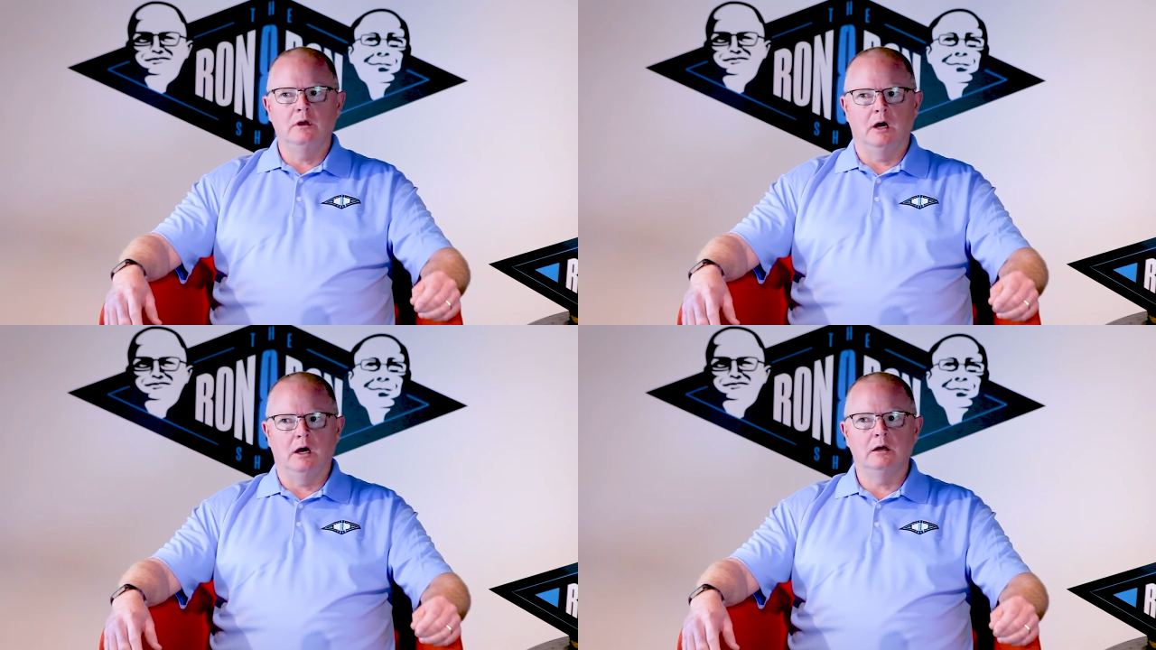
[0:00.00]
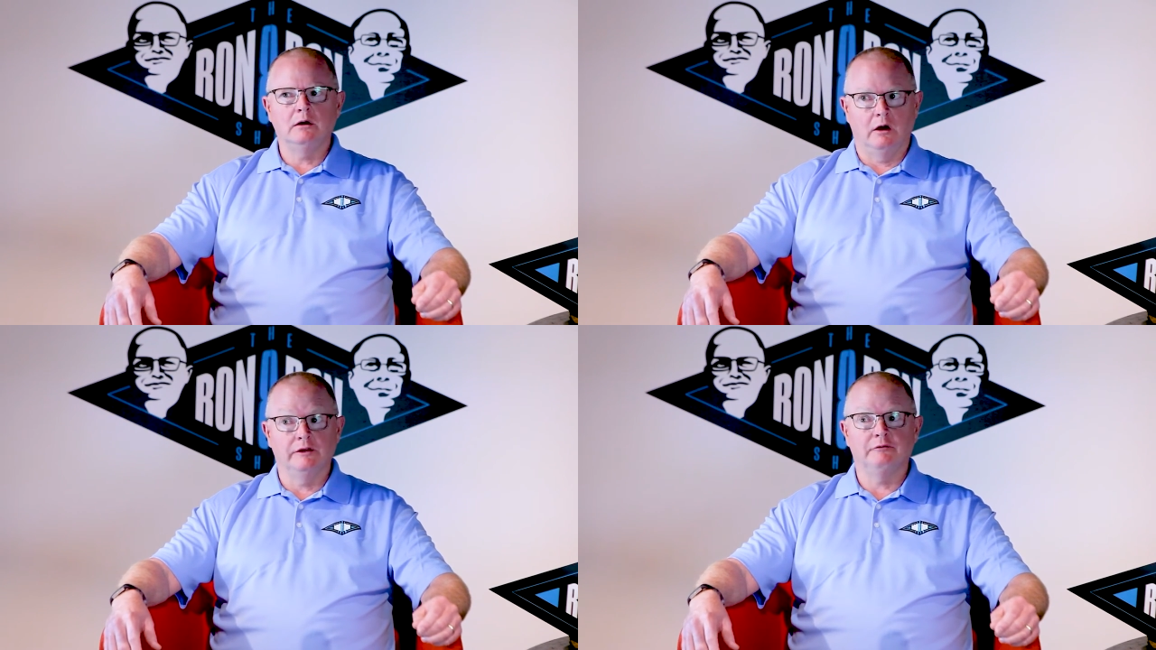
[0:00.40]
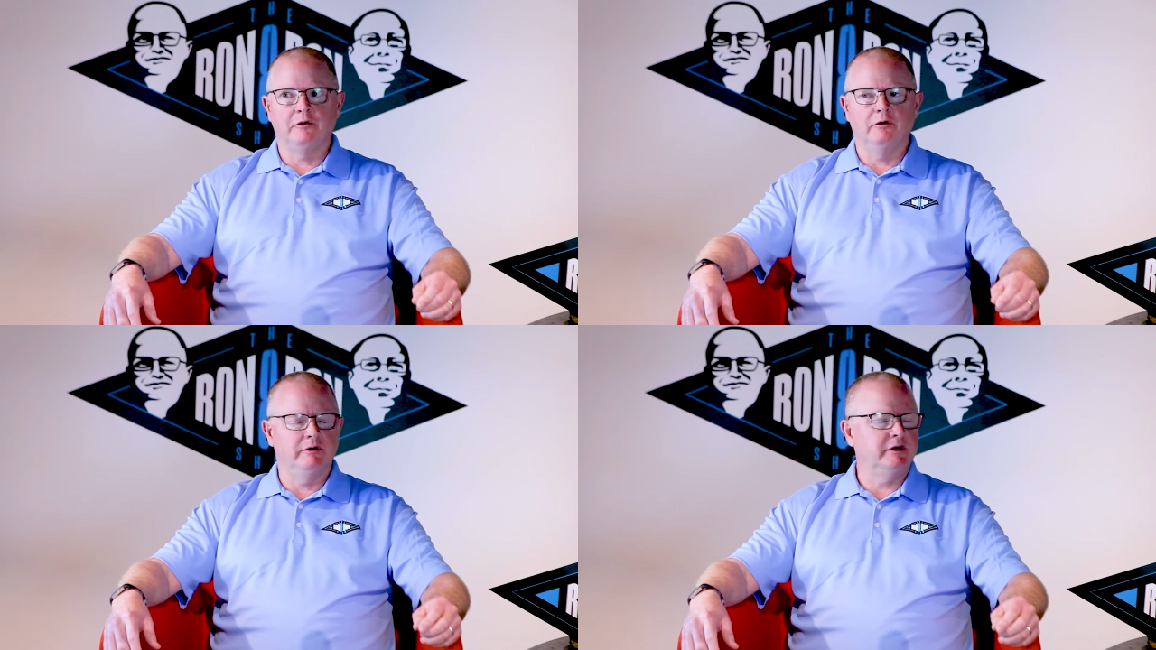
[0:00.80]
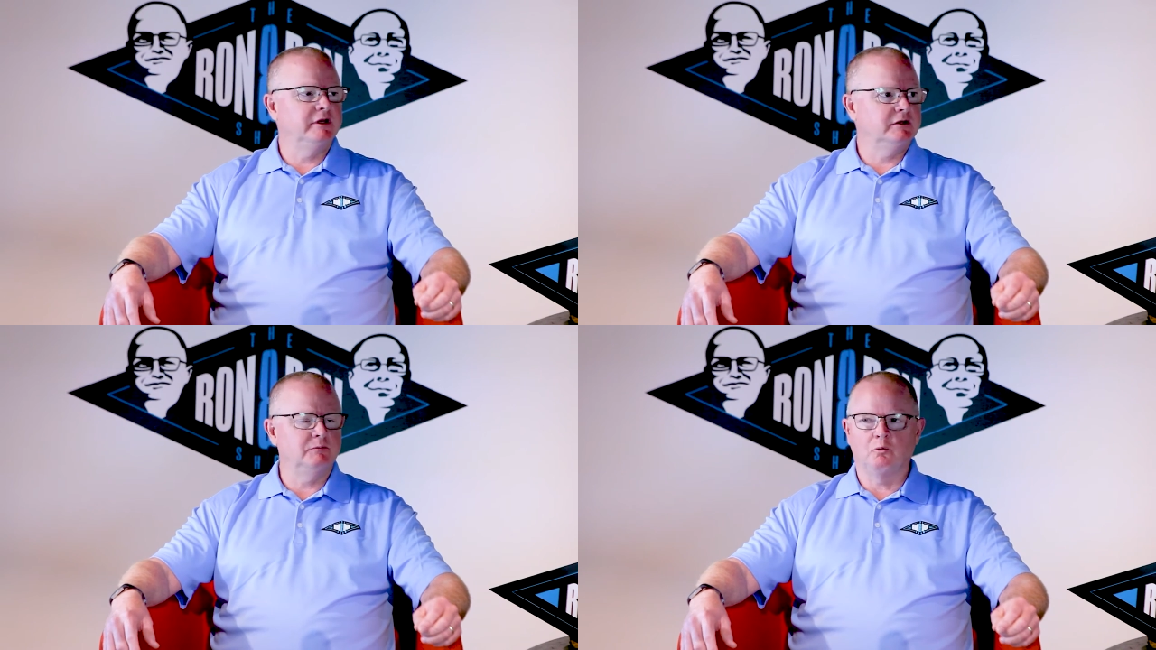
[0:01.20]
Speaker 1: uh, on the phone and
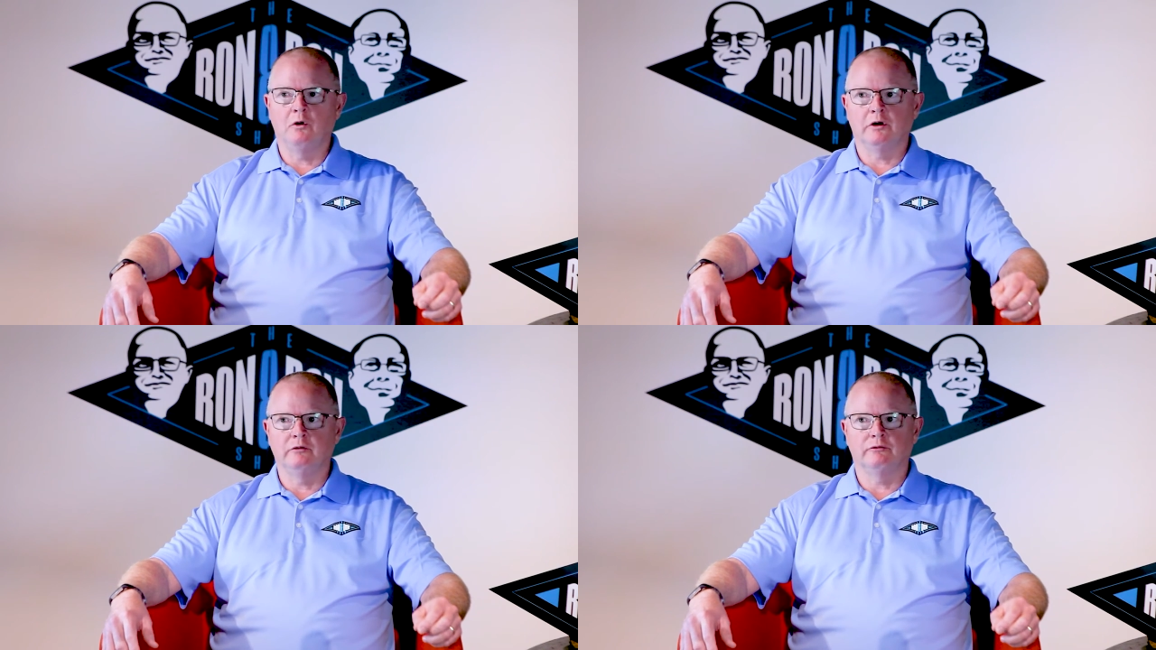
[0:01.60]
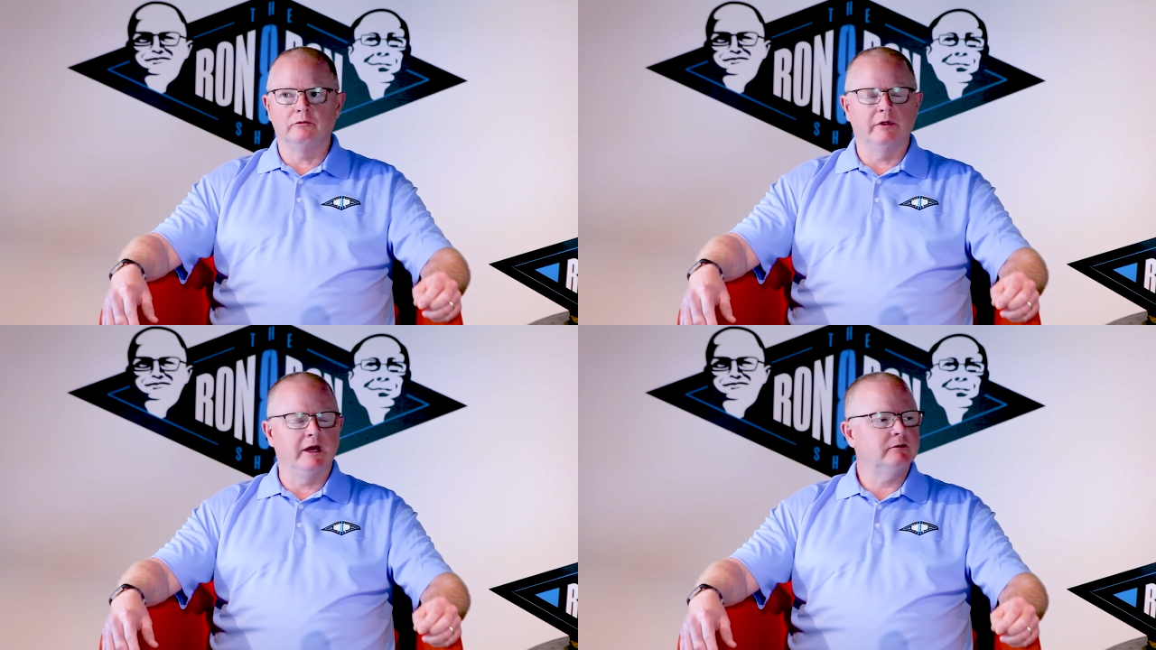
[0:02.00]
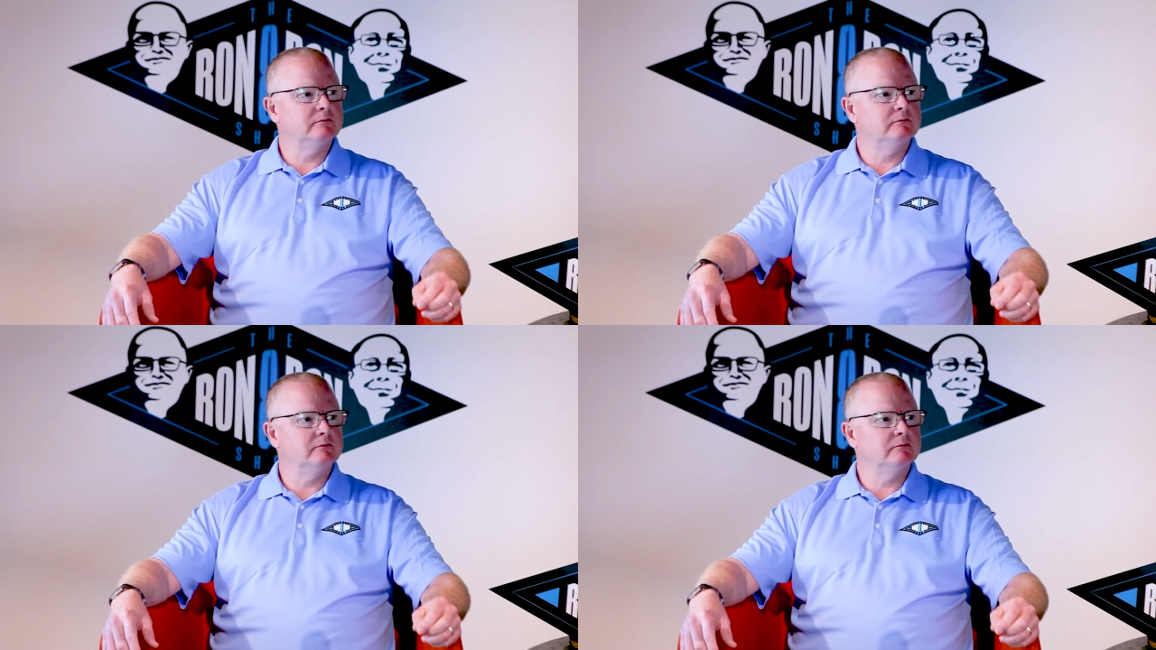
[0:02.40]
get them to walk you through that.